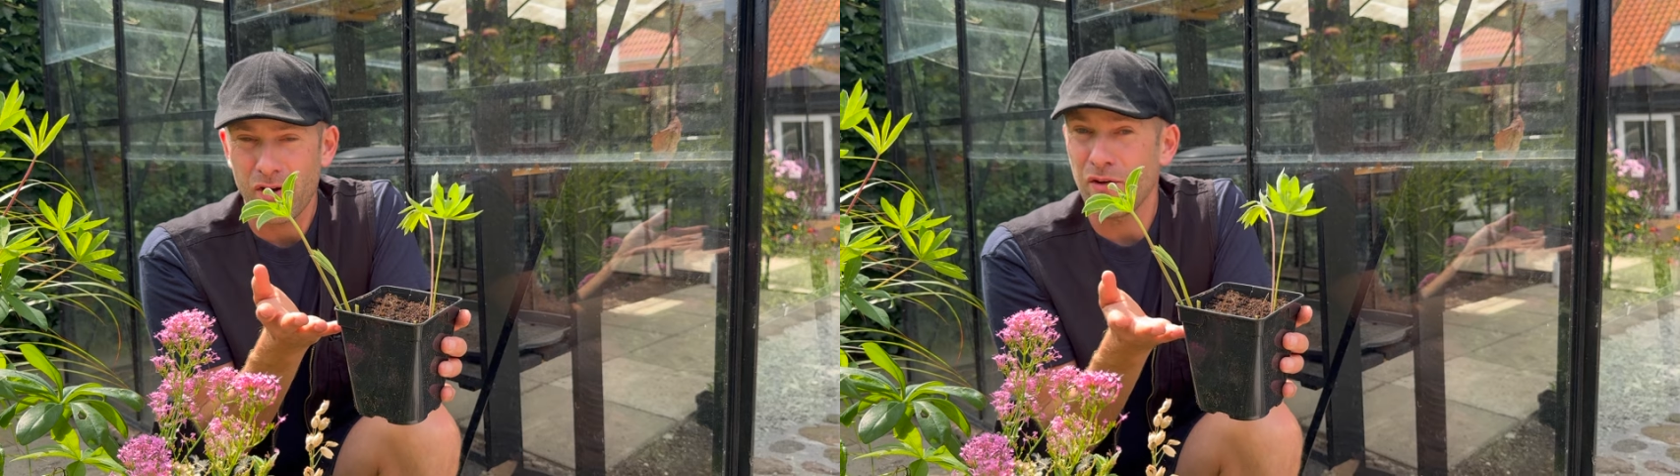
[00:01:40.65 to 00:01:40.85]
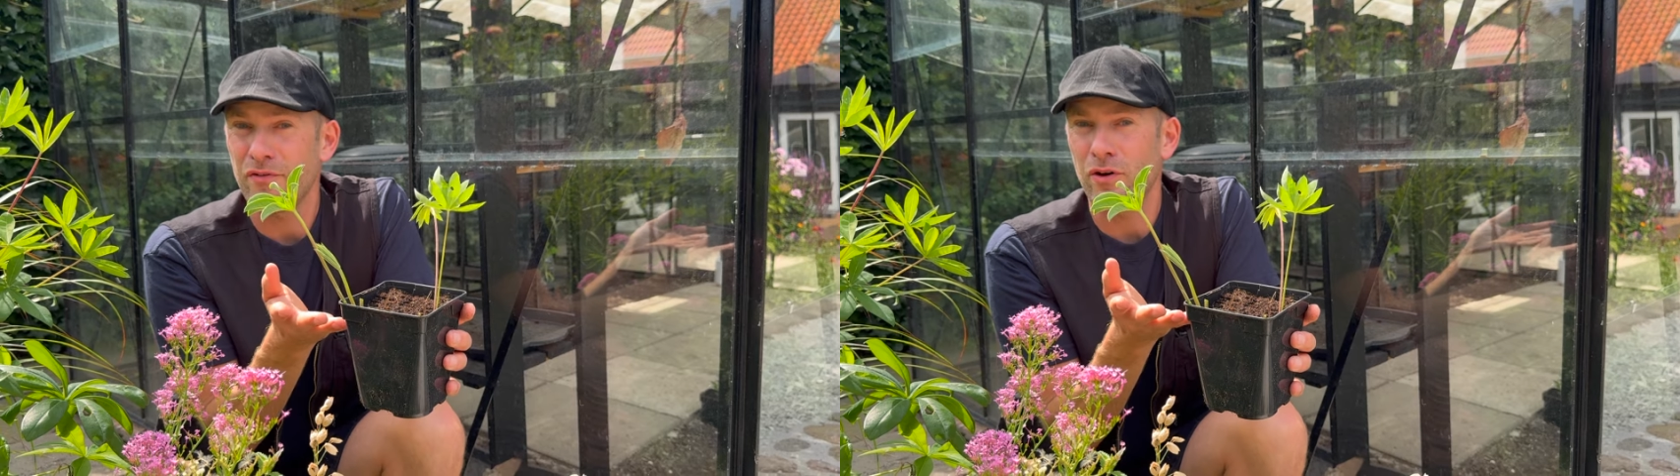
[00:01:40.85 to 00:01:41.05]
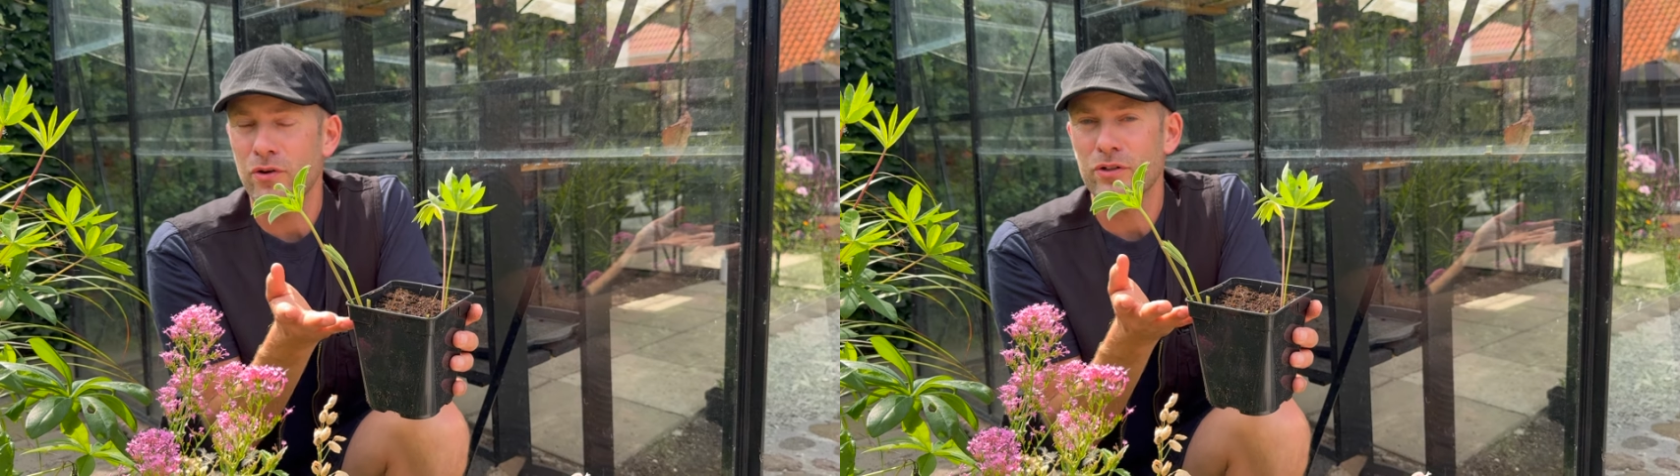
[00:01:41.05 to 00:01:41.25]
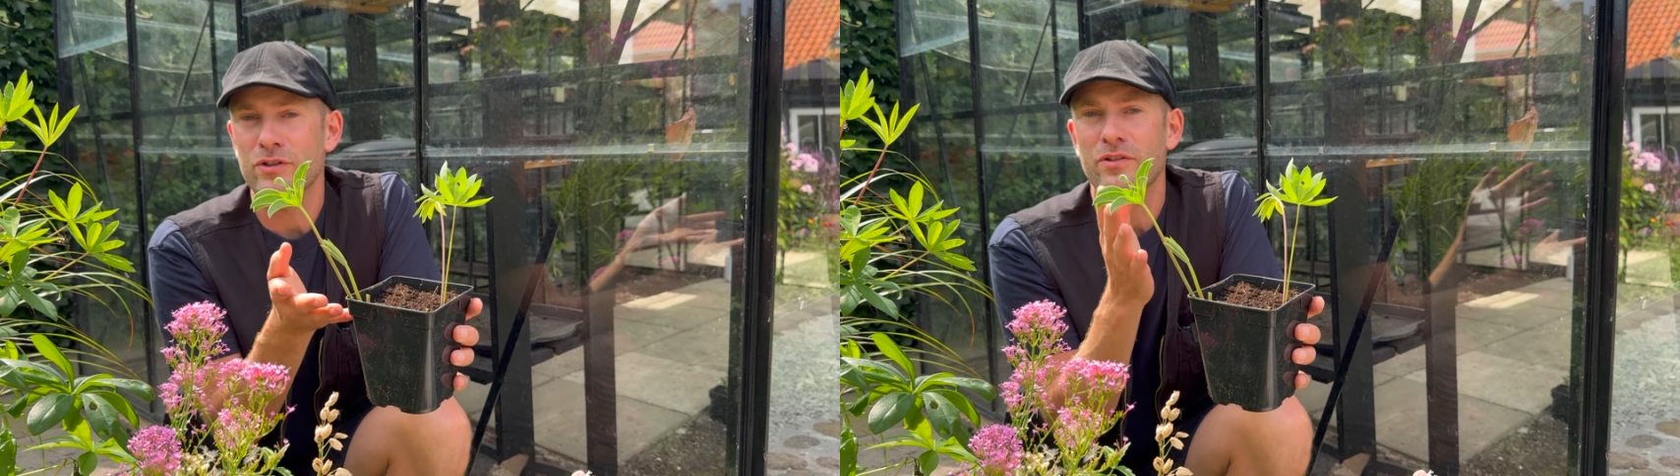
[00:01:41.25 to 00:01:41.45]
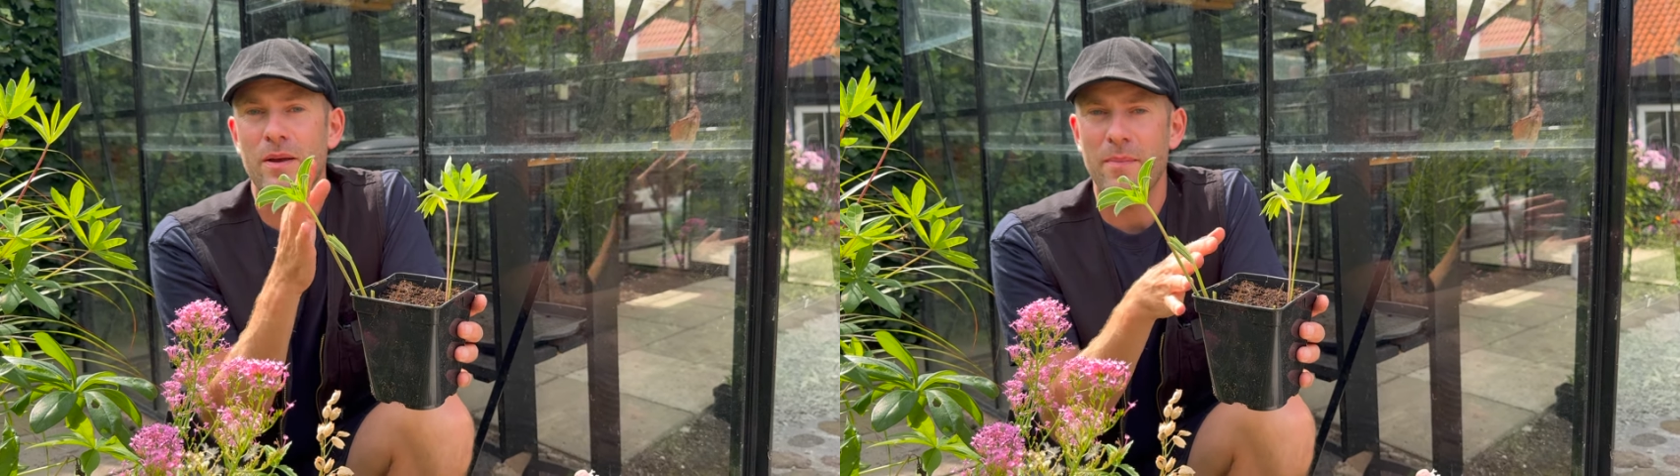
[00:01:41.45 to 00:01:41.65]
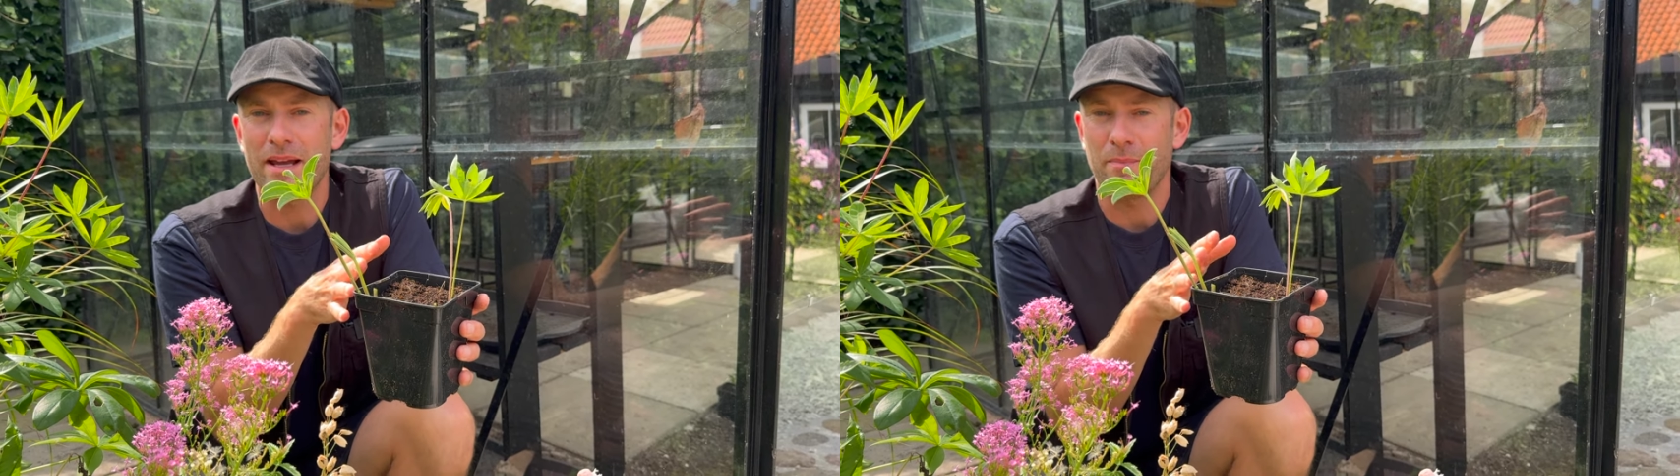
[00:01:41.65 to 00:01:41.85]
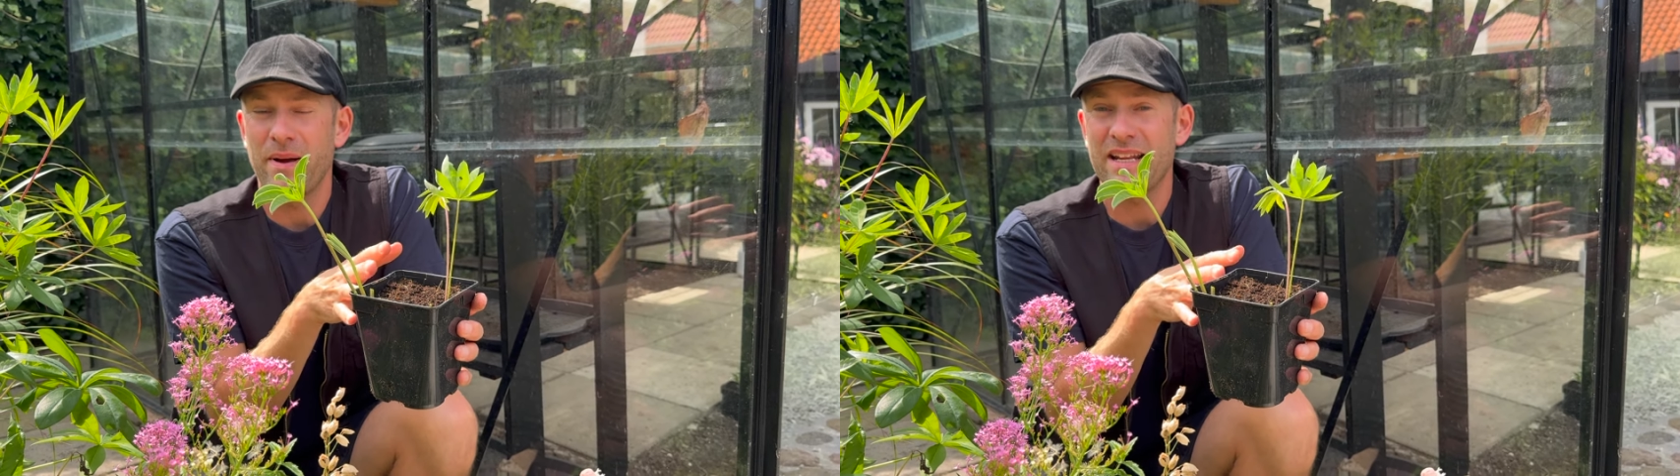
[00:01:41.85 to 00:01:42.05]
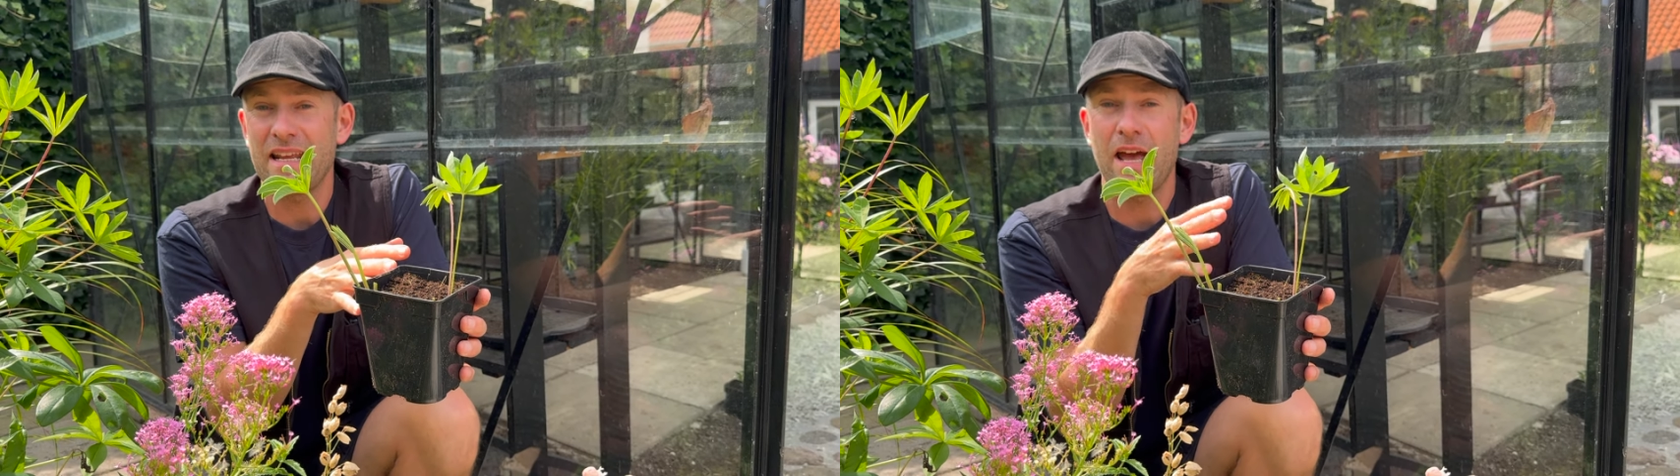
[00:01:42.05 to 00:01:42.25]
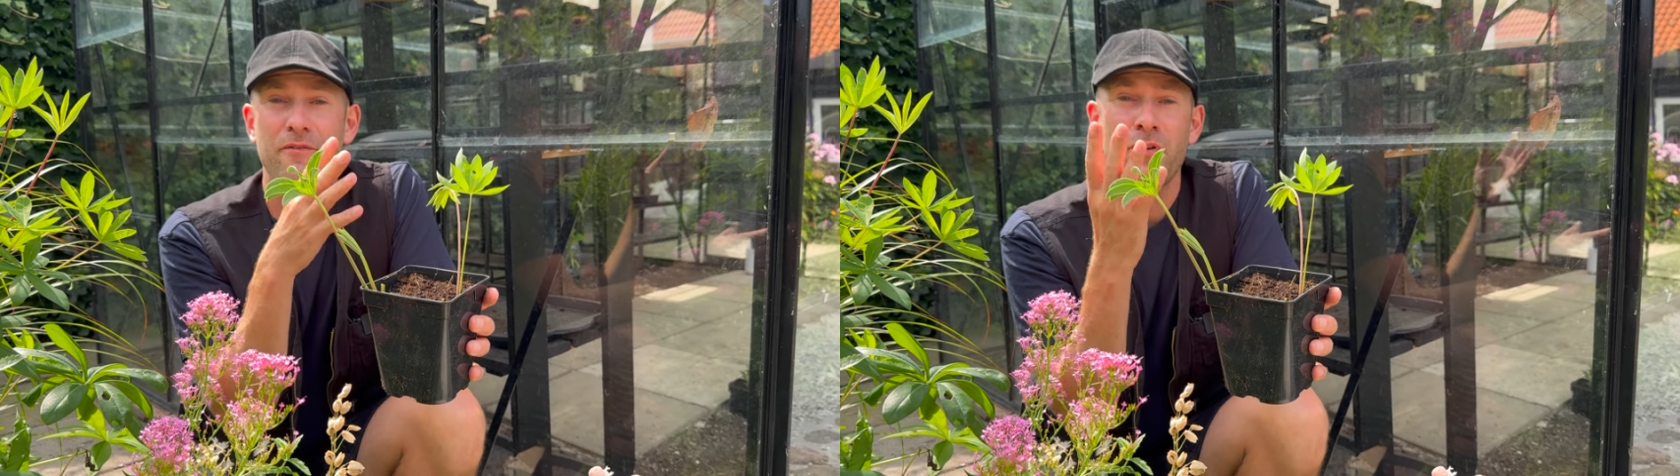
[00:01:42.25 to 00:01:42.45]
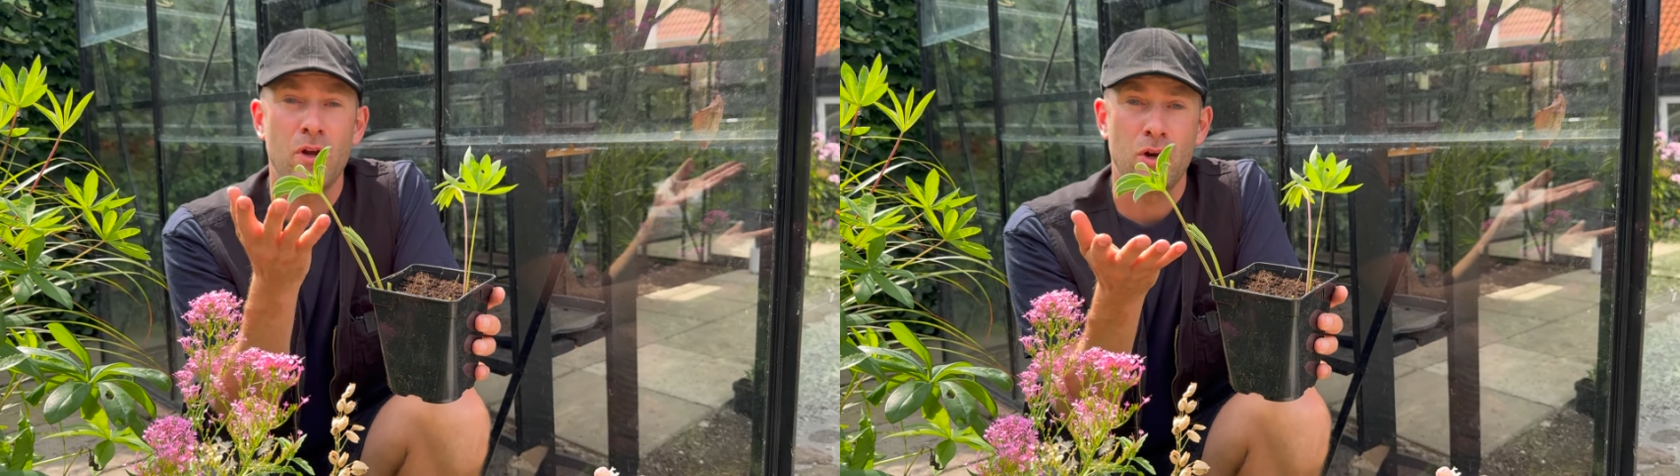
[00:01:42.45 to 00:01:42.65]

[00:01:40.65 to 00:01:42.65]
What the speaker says: of August, so they might have